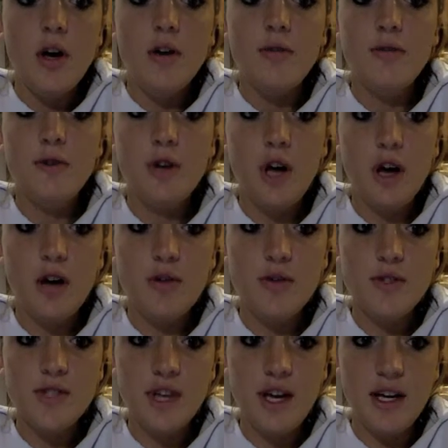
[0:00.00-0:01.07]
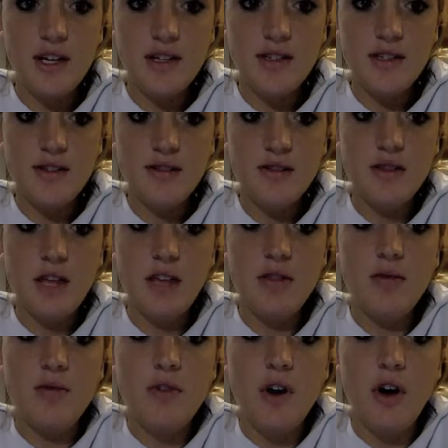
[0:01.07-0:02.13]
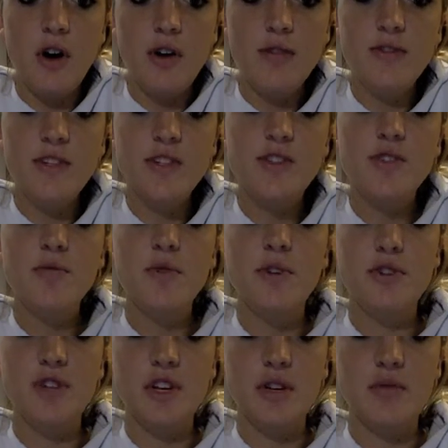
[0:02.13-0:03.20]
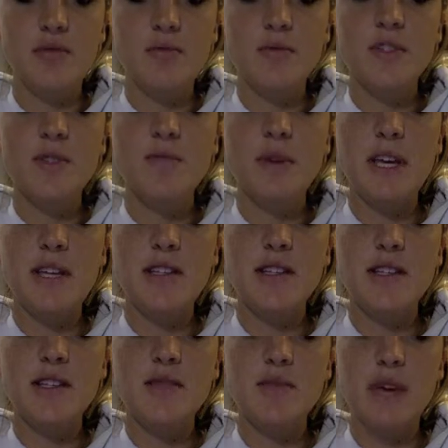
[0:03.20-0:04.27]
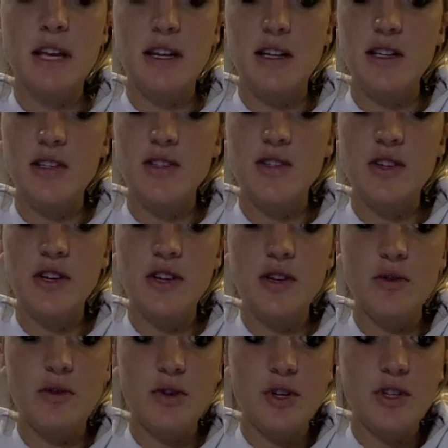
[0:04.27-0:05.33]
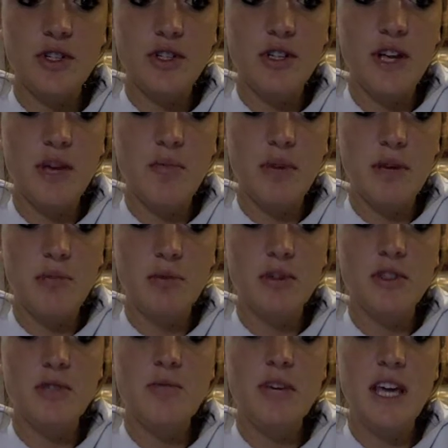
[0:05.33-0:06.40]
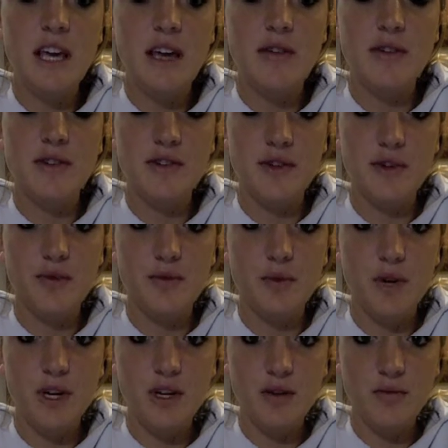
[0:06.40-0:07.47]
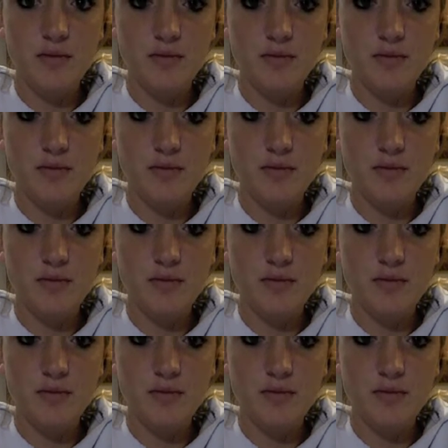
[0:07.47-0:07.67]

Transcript: Foucault says that through the art of distribution, space is managed in order to get people to behave a certain way.